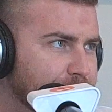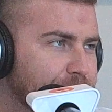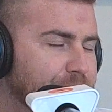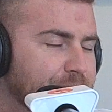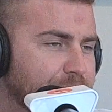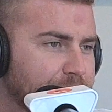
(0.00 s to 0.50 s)

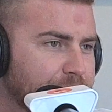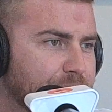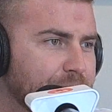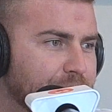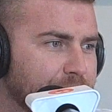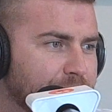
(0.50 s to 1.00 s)
And they put
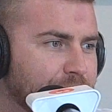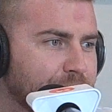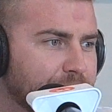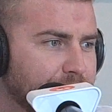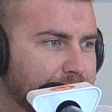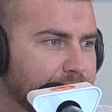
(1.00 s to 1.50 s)
in
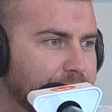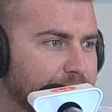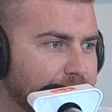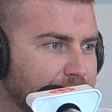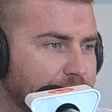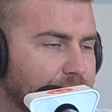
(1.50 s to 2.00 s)
5 in
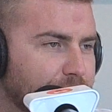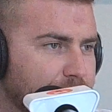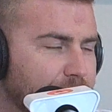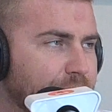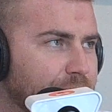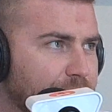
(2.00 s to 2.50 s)
their
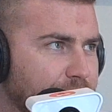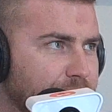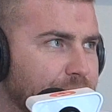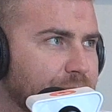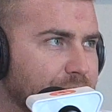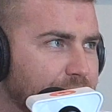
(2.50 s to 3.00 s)
area.
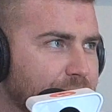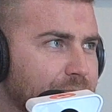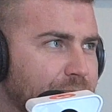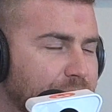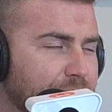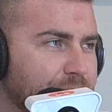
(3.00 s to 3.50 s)

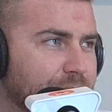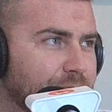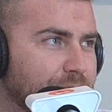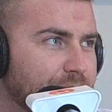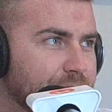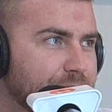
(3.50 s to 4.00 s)
Now we
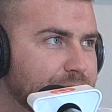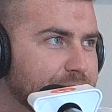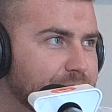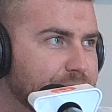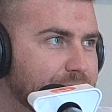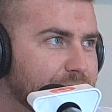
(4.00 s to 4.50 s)
can go,
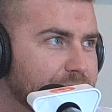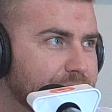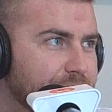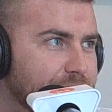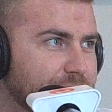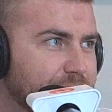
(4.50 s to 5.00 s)
okay,
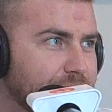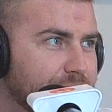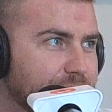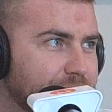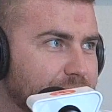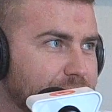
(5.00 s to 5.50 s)

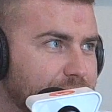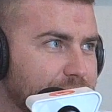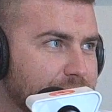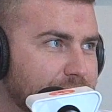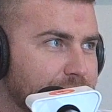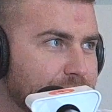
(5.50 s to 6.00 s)

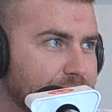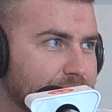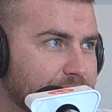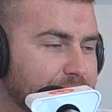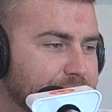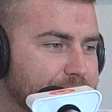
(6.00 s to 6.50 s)

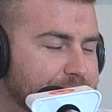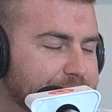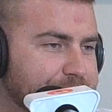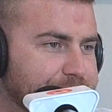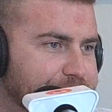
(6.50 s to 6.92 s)
Charlotte